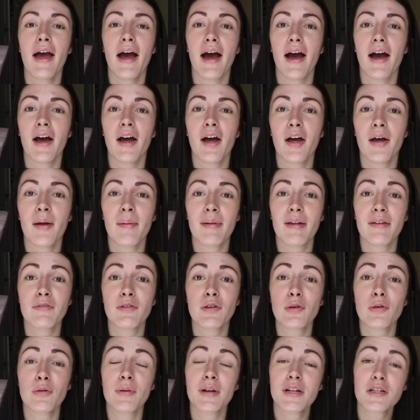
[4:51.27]
If
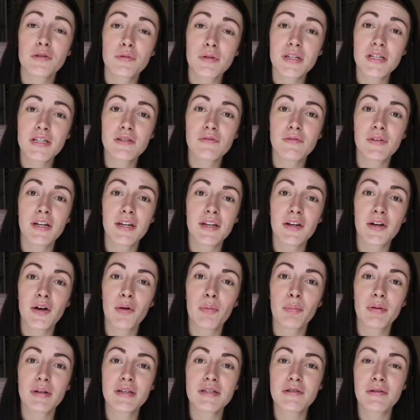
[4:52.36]
you enjoyed this video,
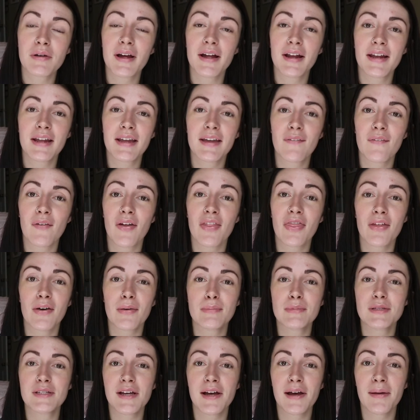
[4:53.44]
please go ahead and give it a
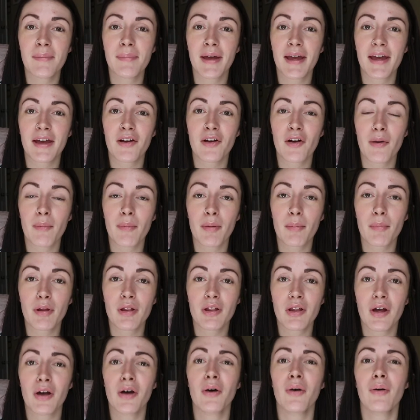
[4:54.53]
thumbs up and comment
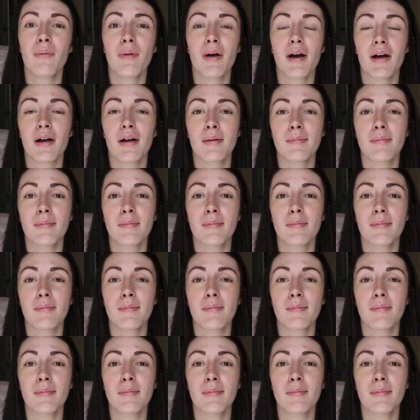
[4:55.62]
below.